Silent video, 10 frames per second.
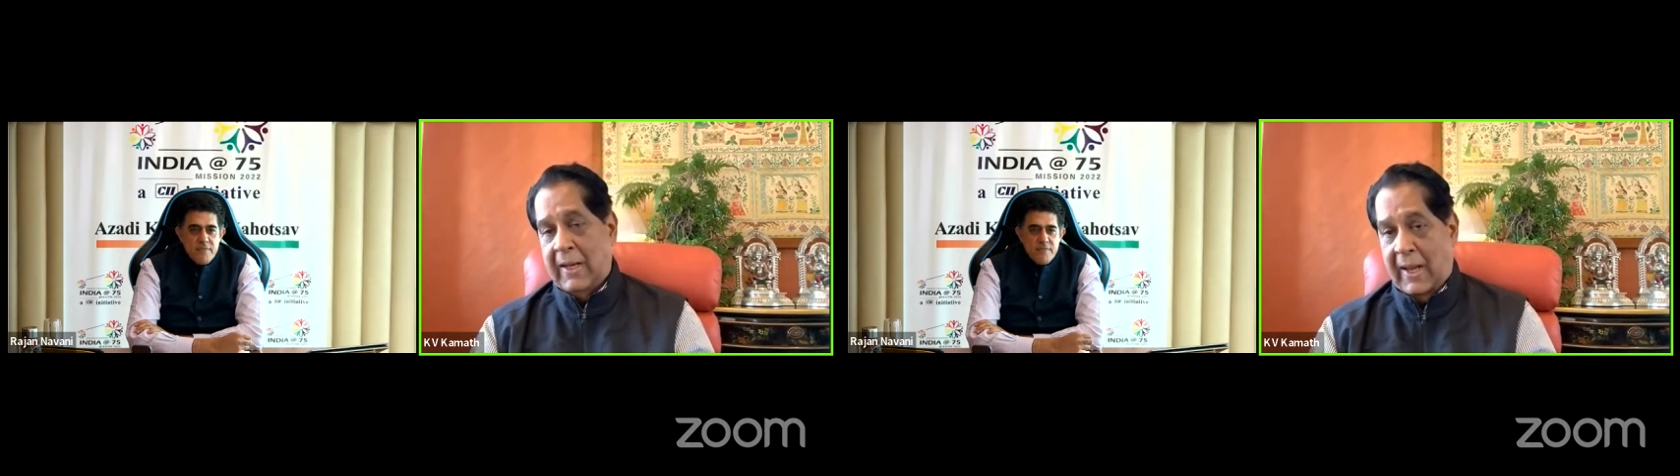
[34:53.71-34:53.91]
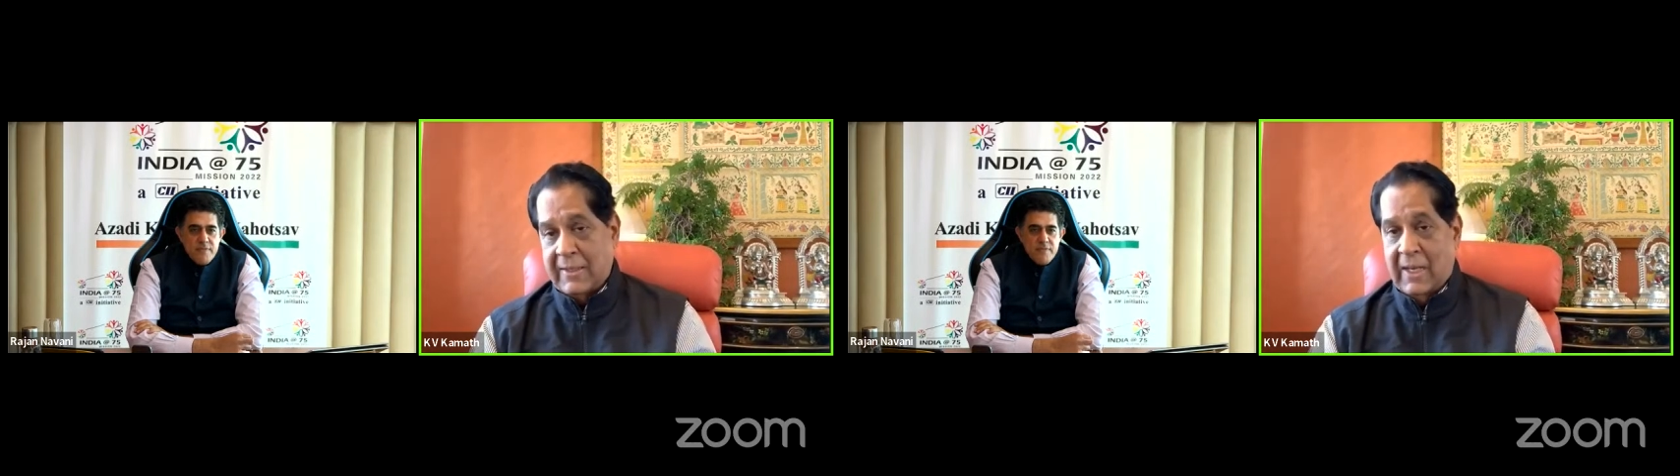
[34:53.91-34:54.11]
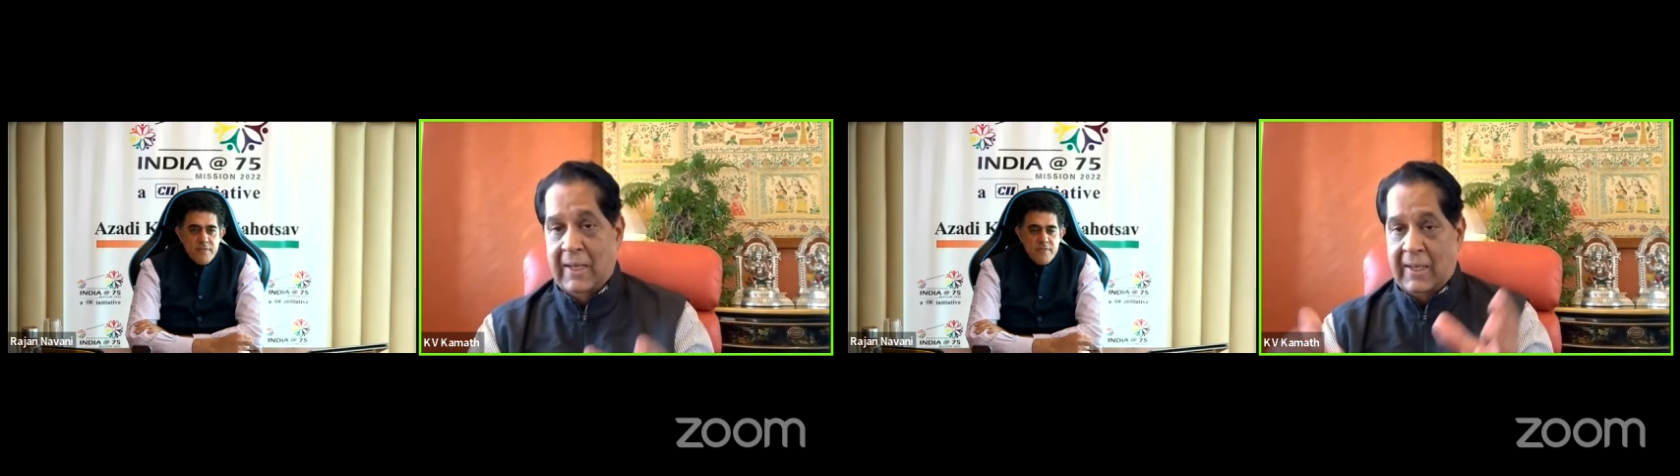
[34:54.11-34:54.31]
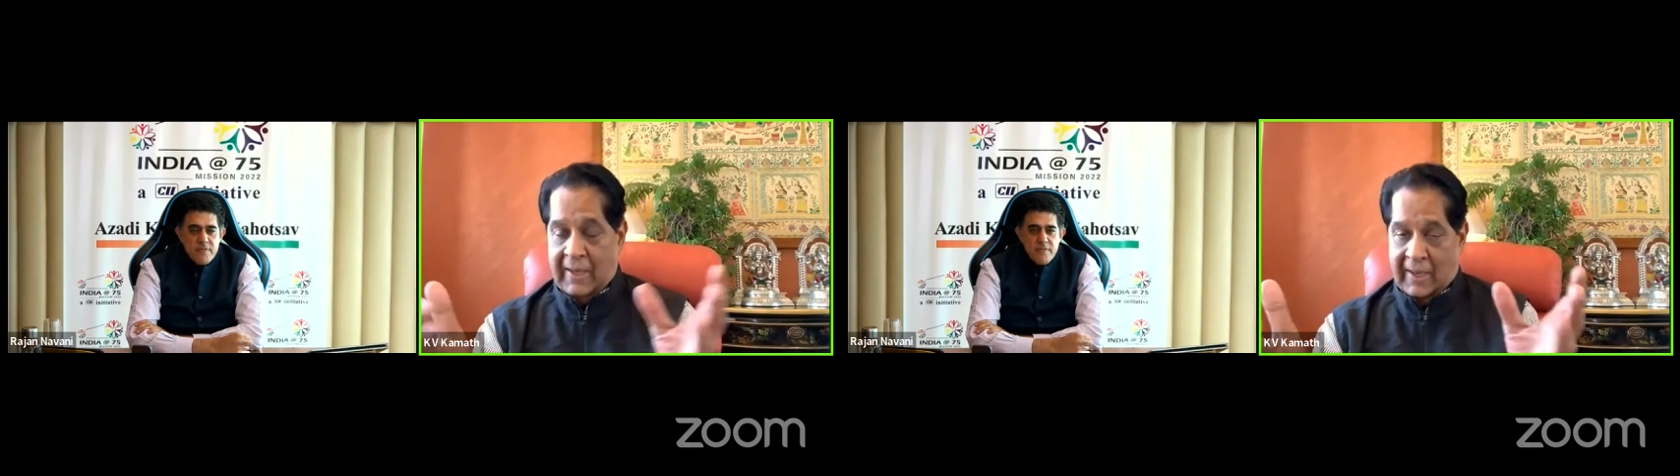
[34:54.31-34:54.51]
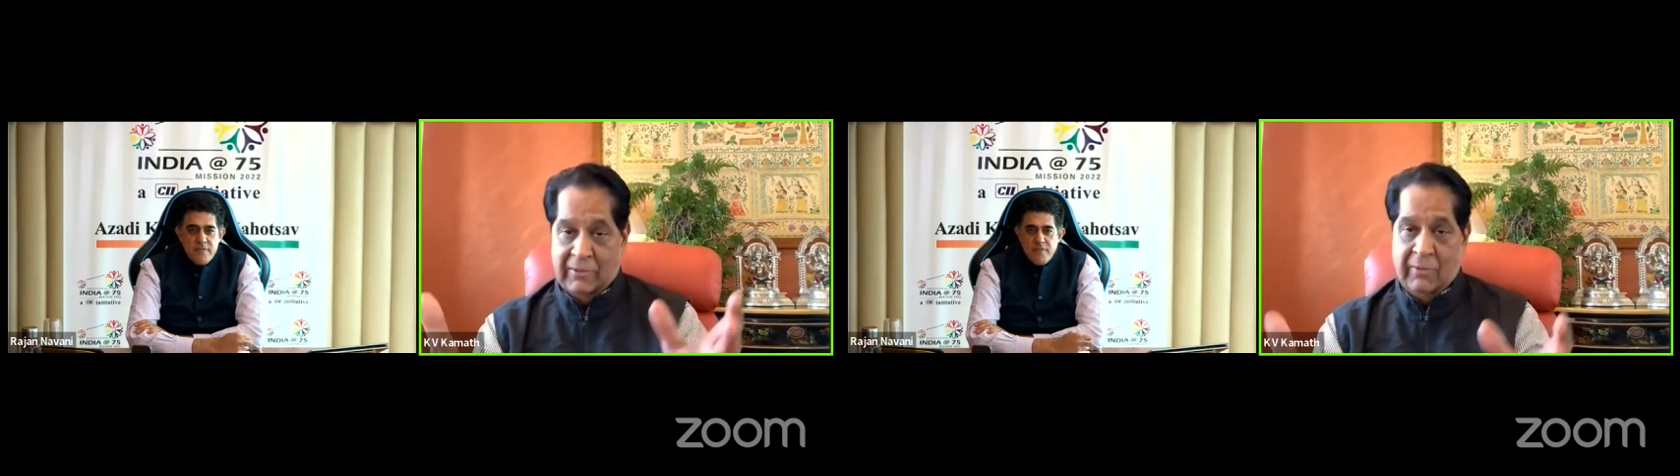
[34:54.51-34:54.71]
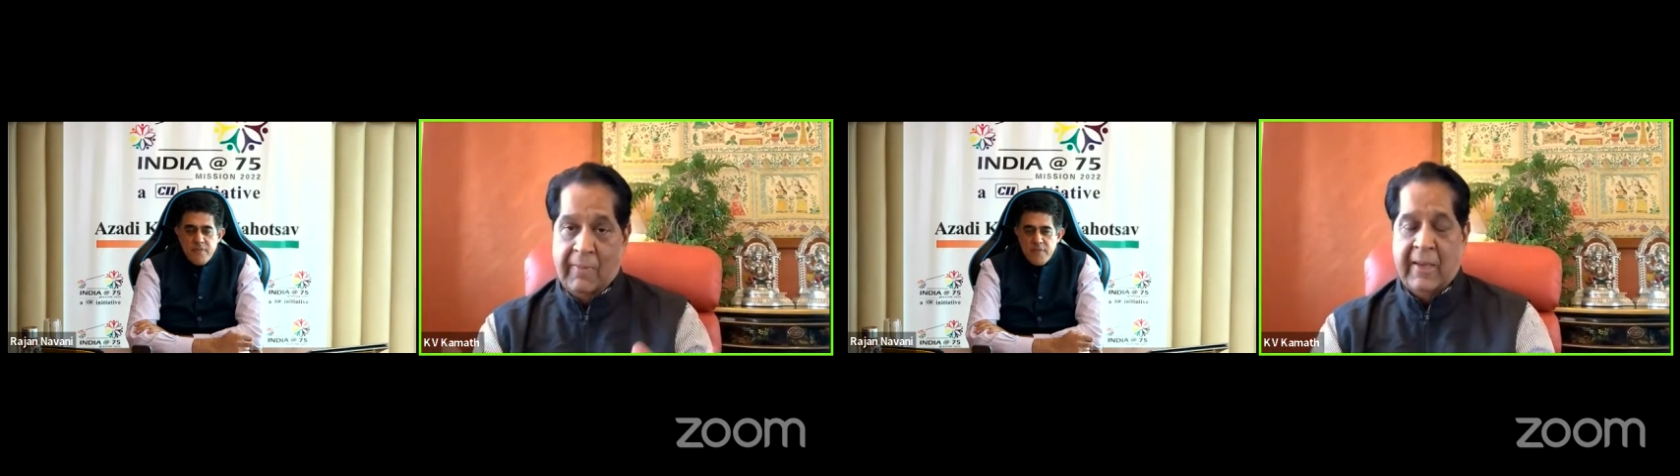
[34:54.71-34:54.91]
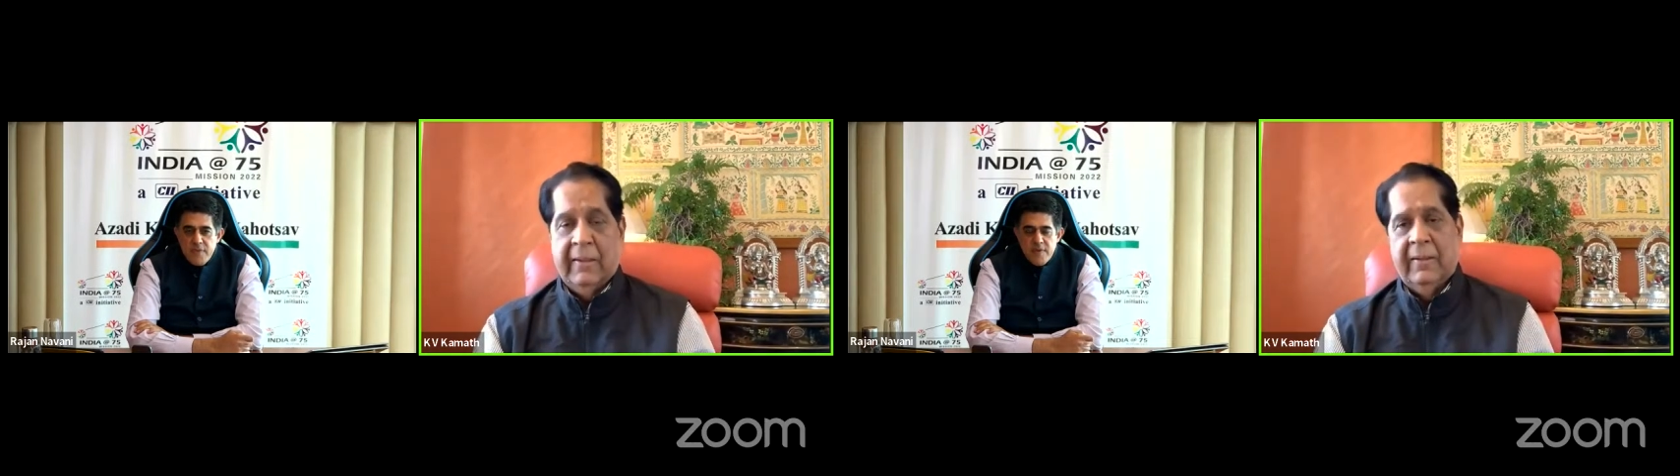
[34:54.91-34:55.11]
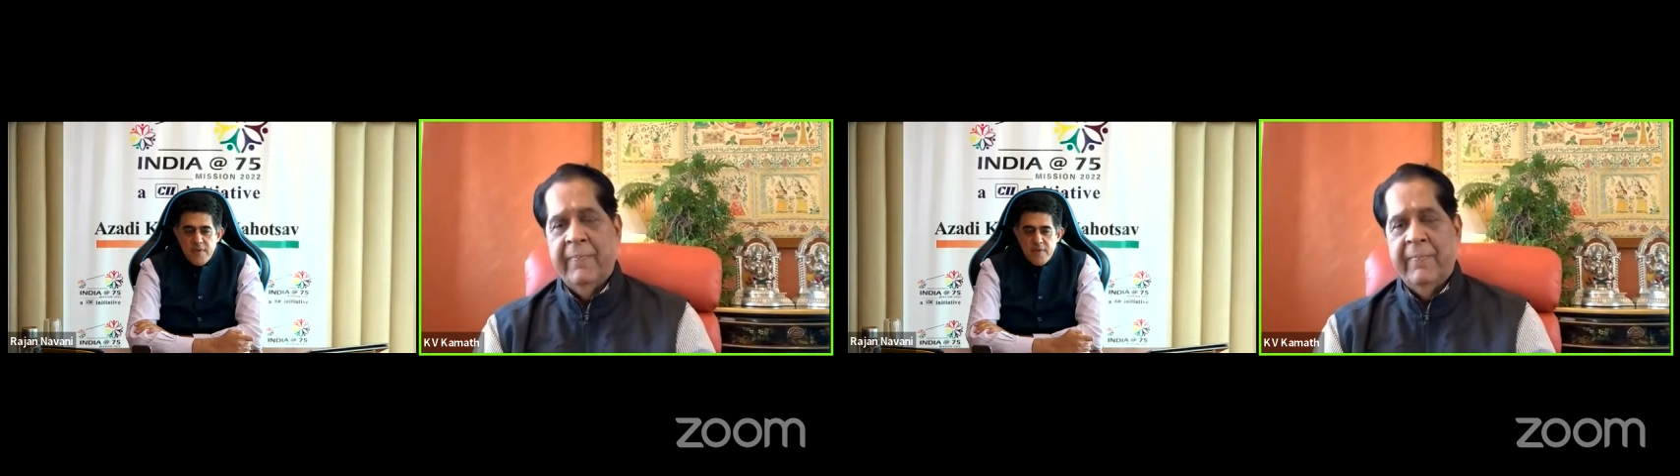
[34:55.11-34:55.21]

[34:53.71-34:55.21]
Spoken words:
agile and active manner.